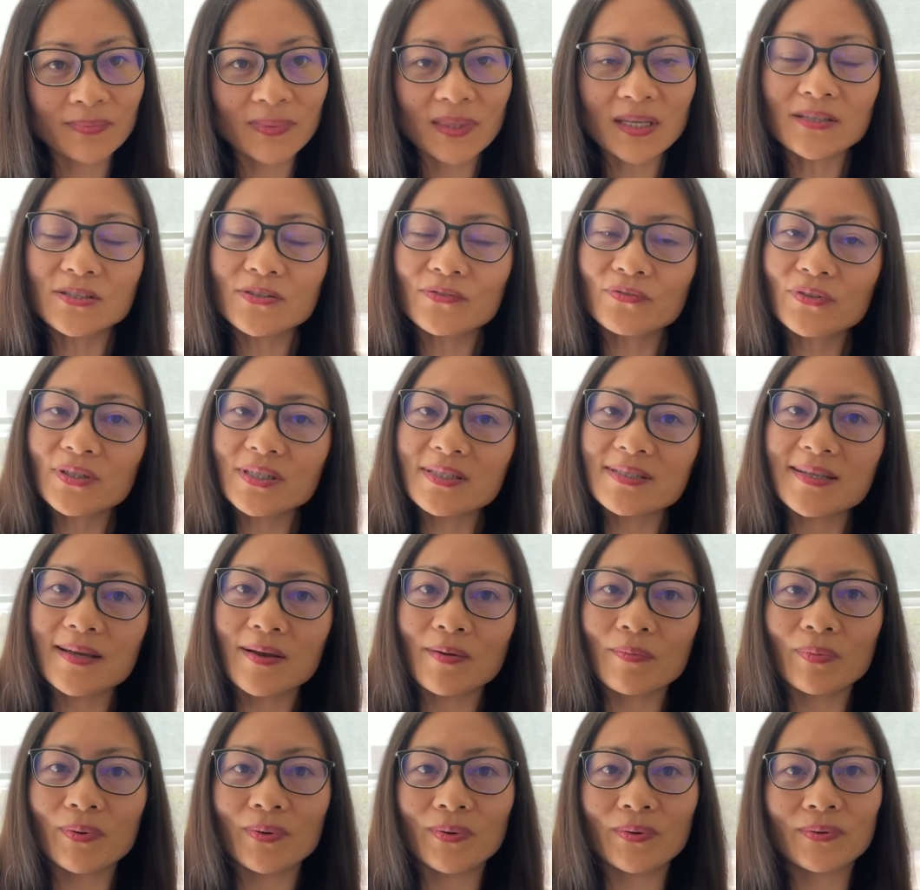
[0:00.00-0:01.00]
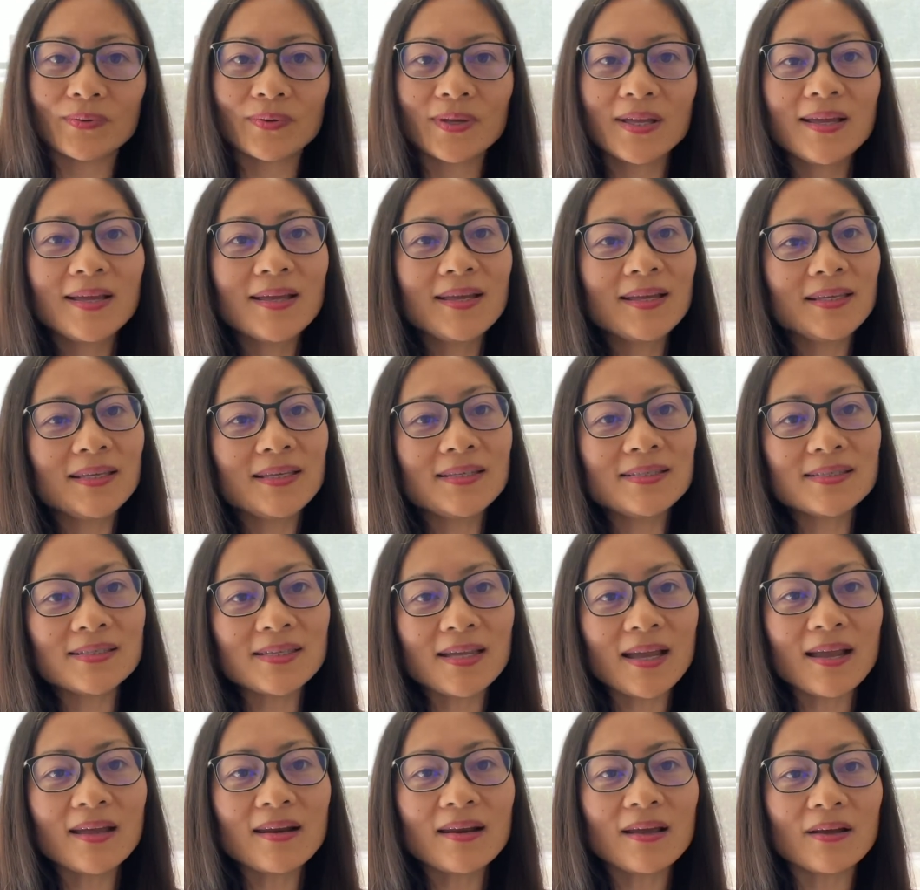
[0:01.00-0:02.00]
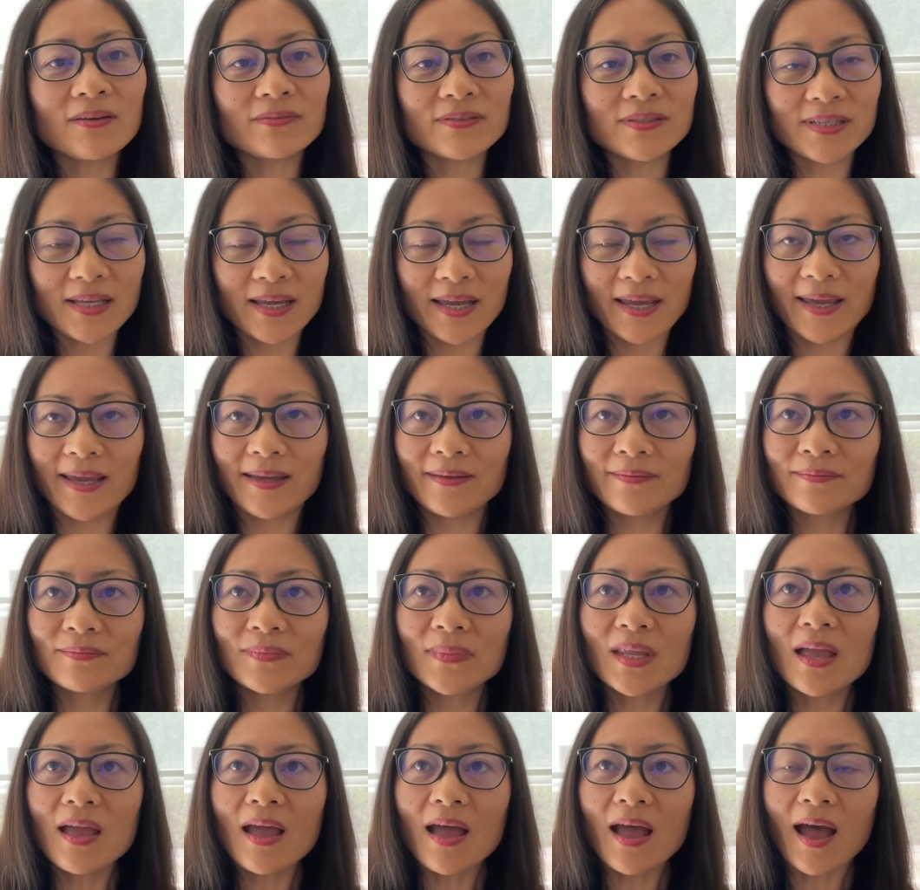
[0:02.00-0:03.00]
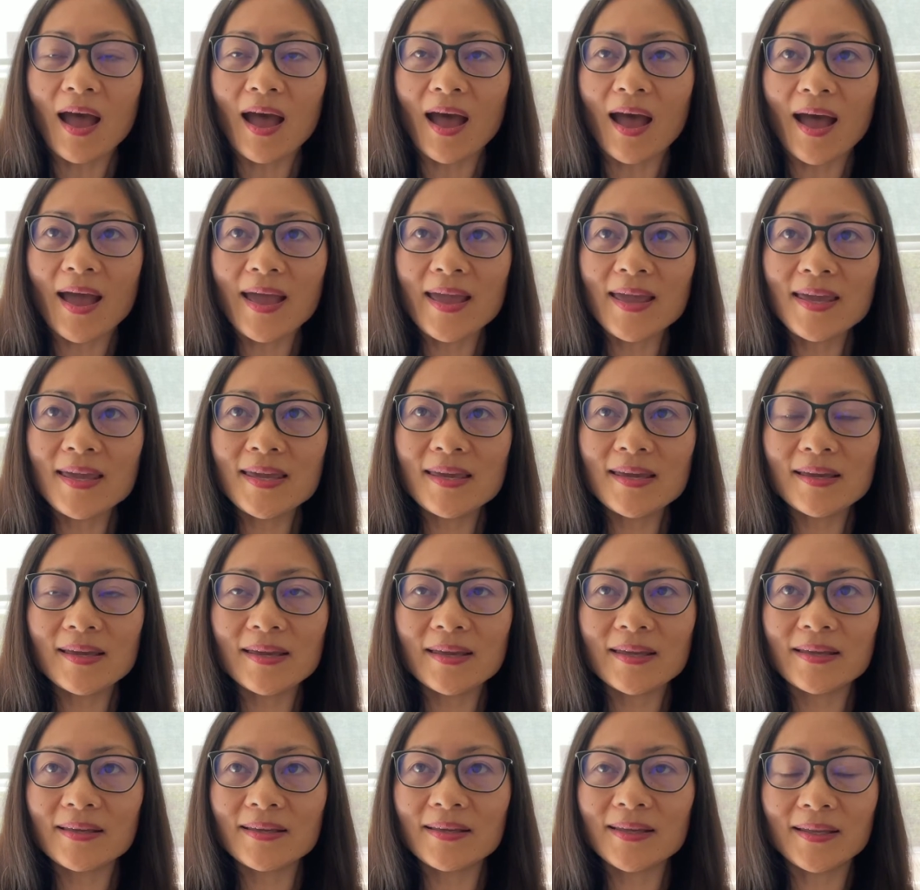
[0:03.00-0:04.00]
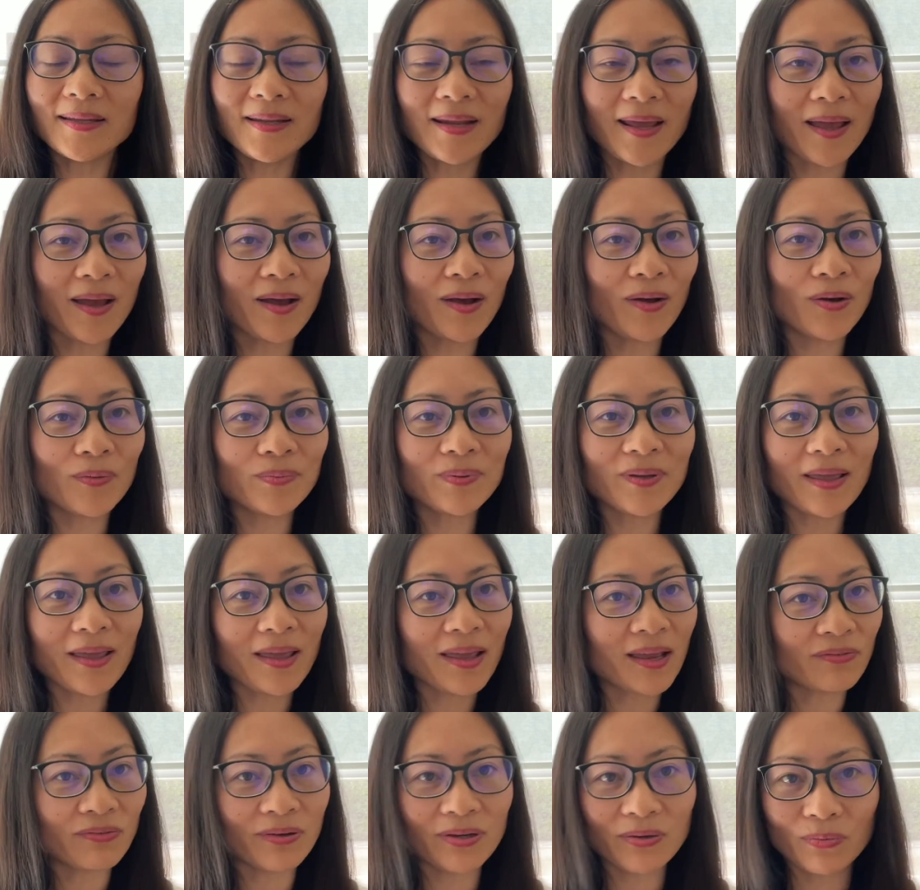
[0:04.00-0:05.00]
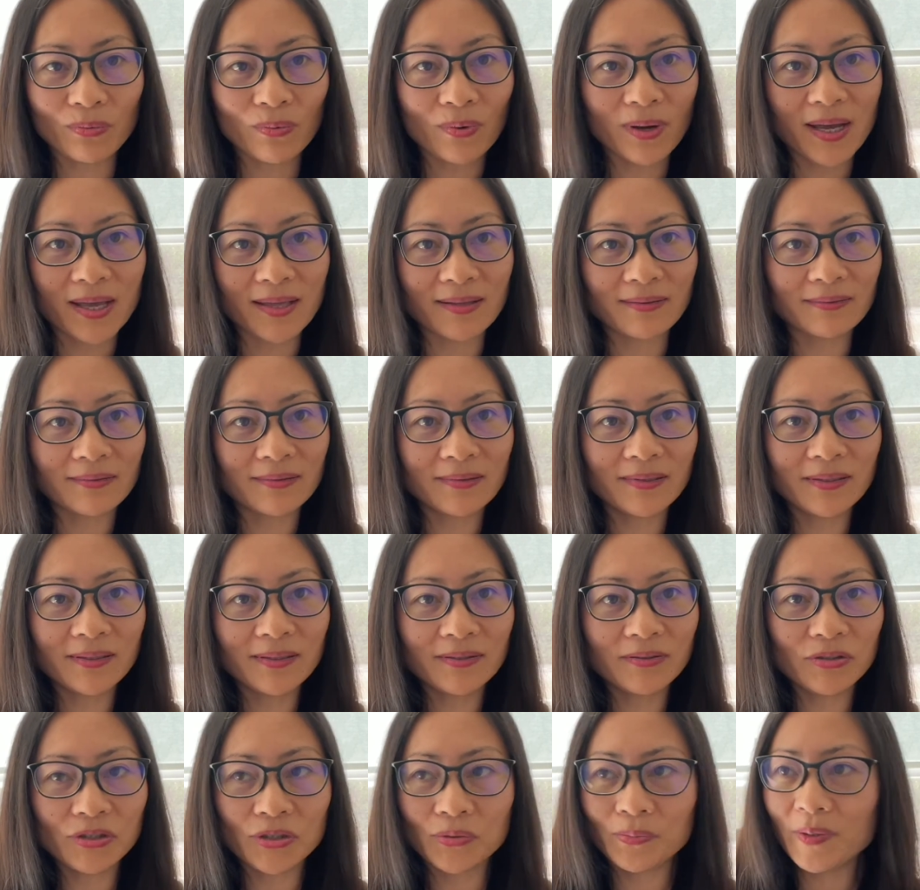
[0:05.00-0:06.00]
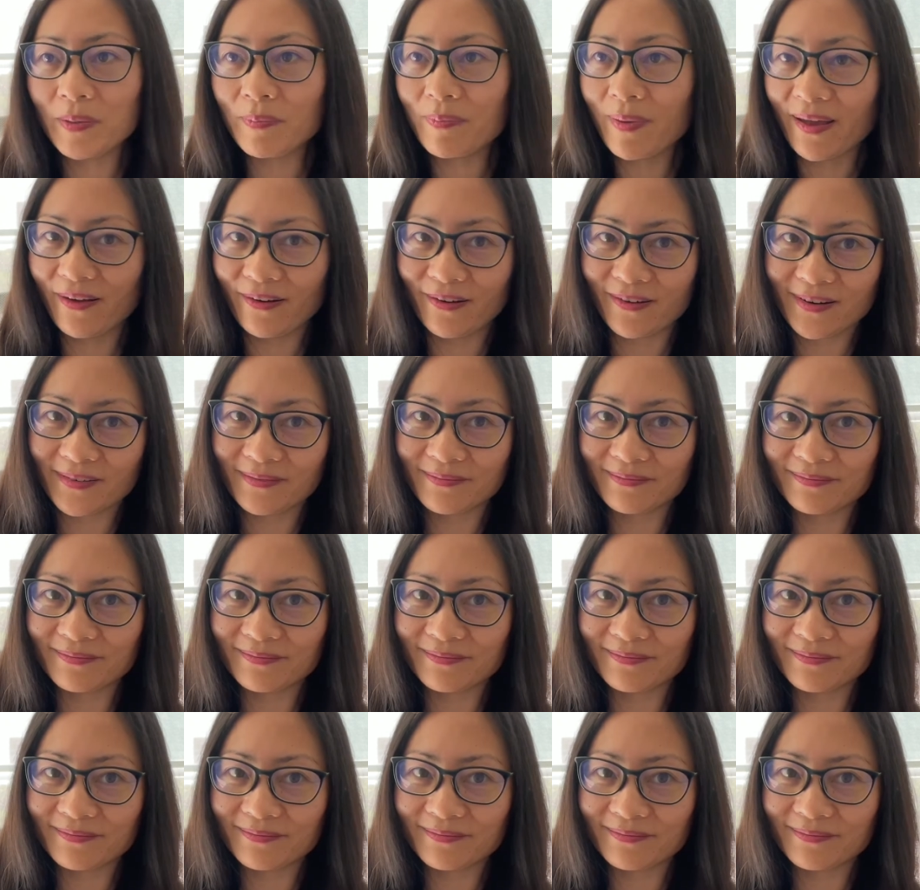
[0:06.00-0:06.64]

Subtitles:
So for example, instead of saying, I can help everyone to be better,